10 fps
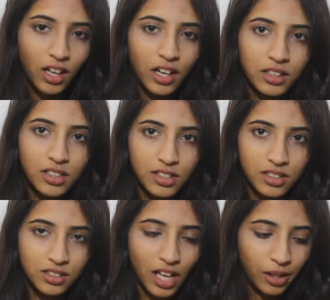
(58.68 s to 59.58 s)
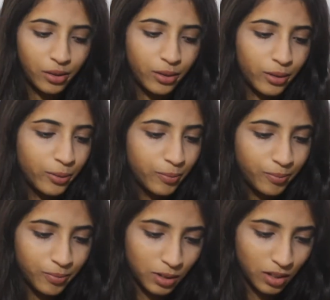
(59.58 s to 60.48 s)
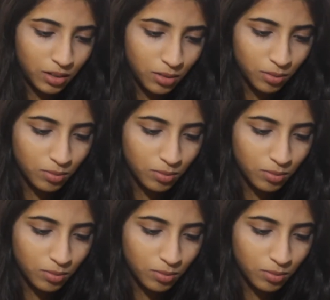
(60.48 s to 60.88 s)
and this is tangled great.